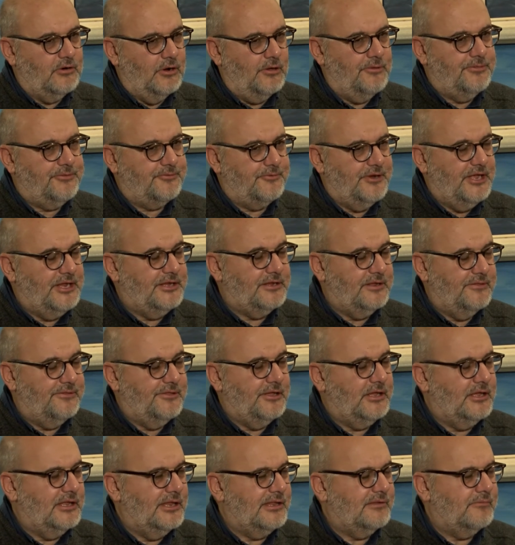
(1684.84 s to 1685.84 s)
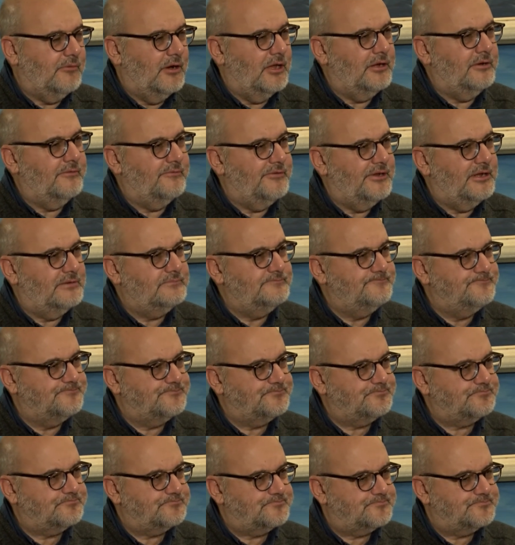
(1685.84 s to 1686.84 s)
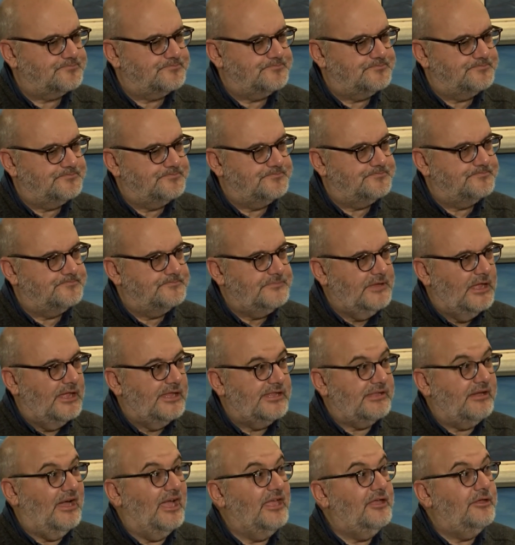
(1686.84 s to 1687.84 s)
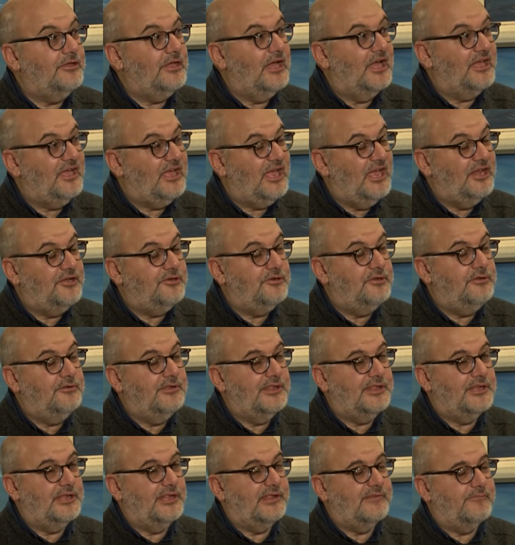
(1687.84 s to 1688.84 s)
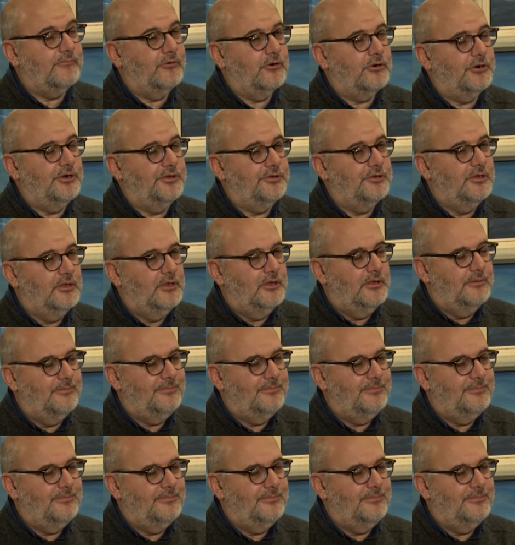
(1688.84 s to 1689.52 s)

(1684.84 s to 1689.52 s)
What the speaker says: growth rate, I think, is one of them. So I hate to use this word